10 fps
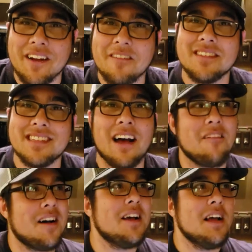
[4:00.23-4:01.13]

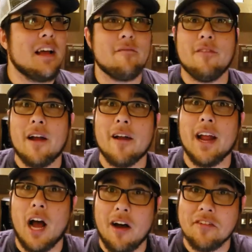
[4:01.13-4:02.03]
Urasawa.
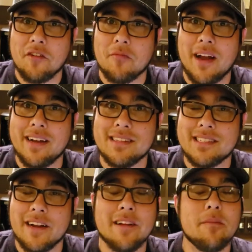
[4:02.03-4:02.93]
Very underrated
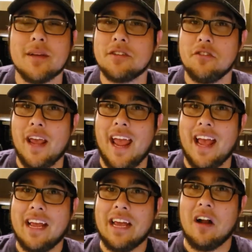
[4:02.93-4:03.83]
series because you
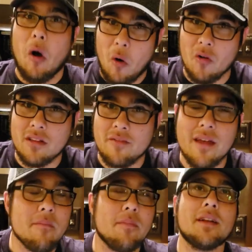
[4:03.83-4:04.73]
can't get a hold of
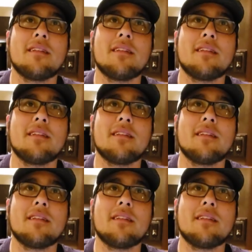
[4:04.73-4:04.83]
it, but